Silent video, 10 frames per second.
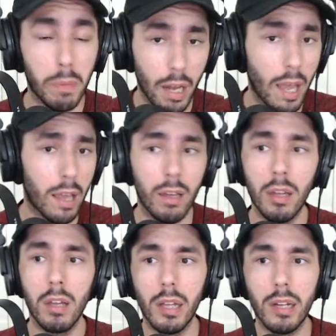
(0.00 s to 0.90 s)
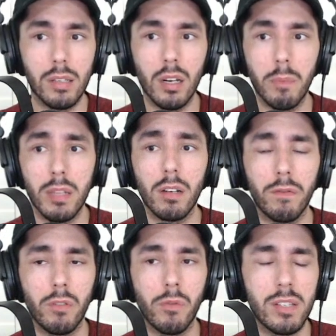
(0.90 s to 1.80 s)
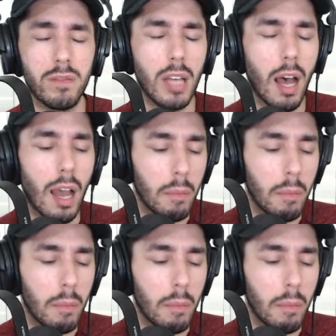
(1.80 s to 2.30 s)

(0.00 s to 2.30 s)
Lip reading: but hey, it's going to be there for the rest of time.